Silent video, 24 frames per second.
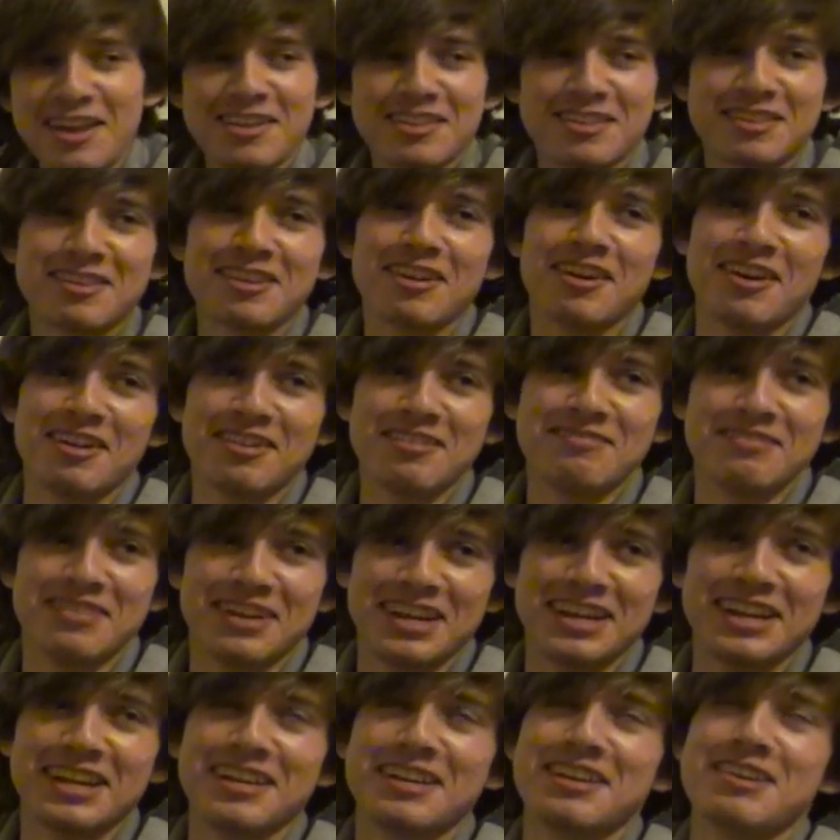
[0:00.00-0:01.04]
You told me
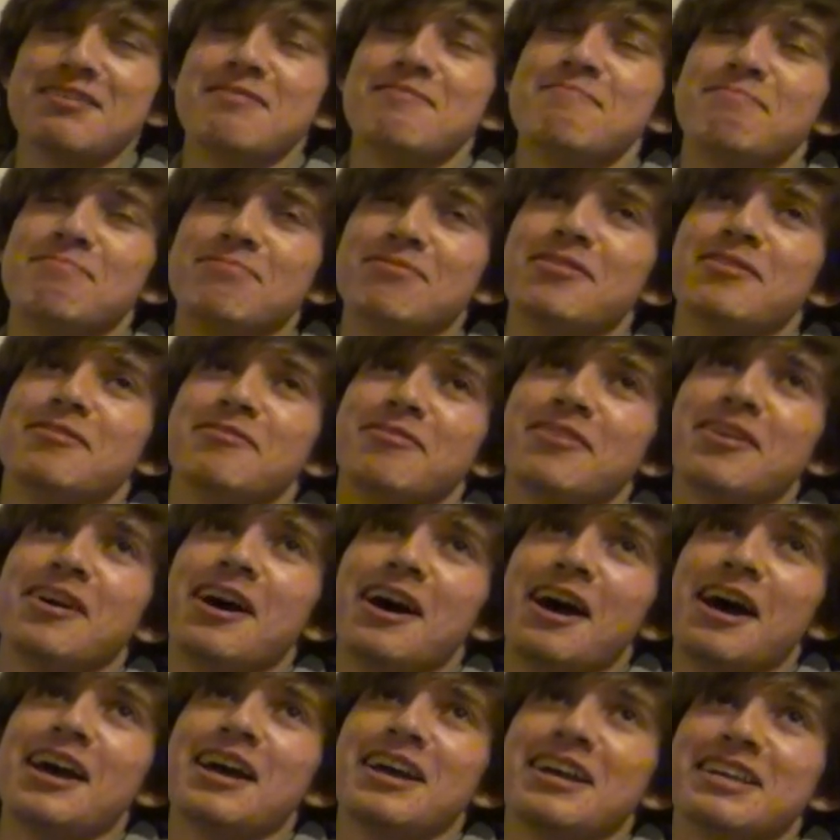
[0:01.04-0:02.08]
to
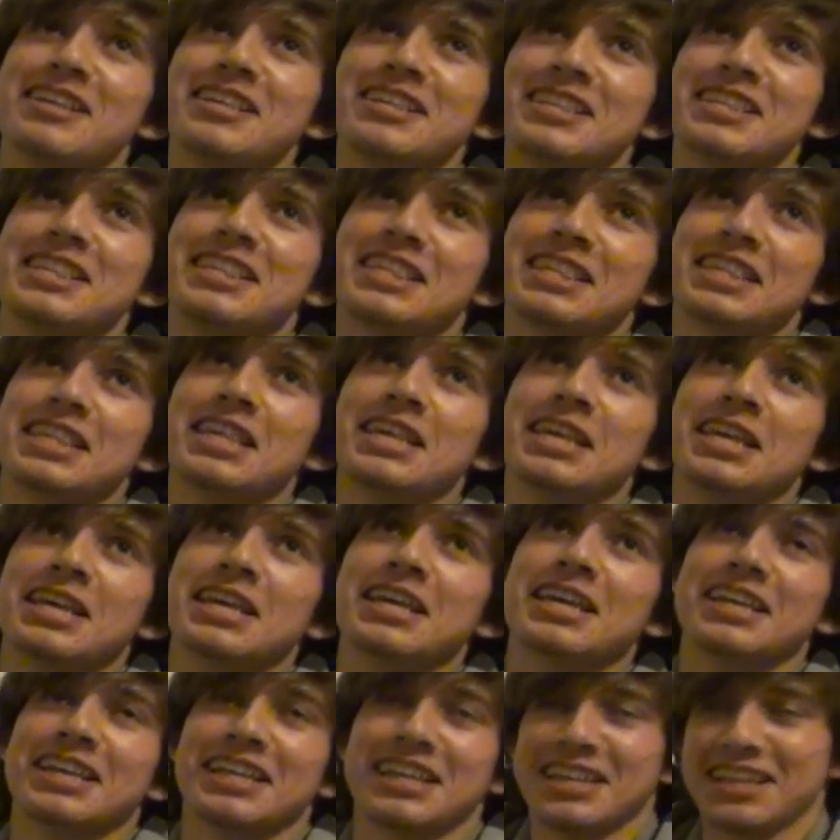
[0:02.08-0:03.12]
improvise!
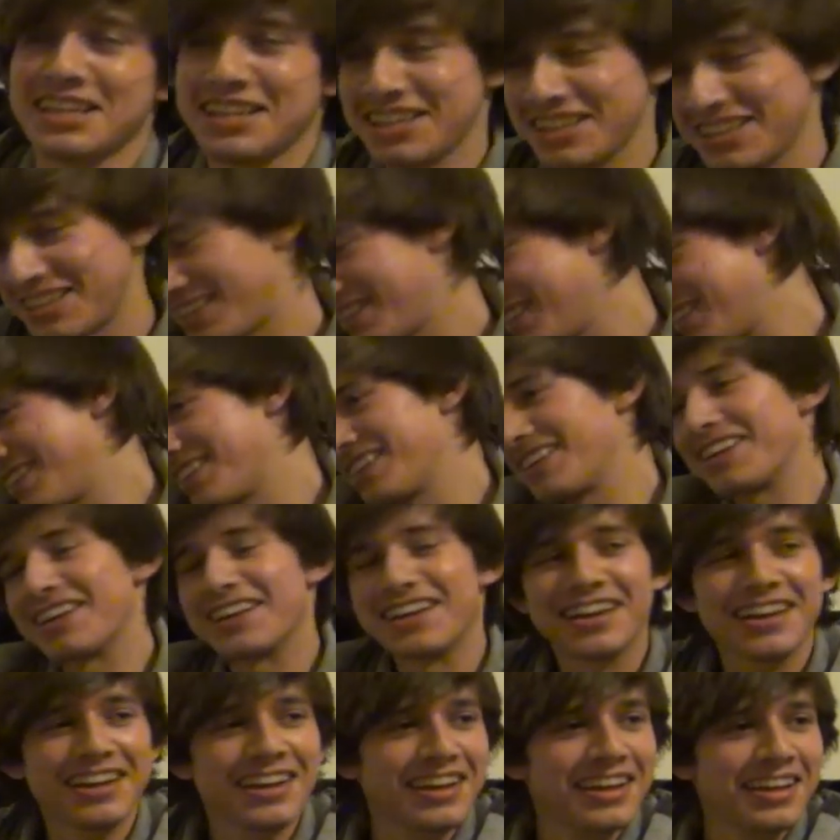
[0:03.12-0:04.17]
Well, just
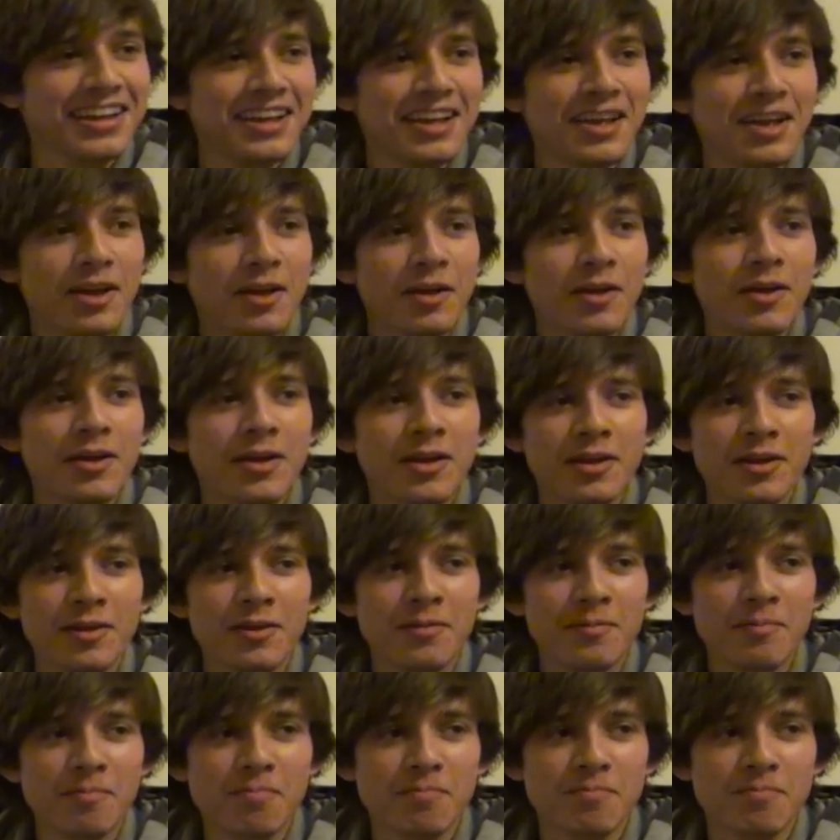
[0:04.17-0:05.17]
tell the truth!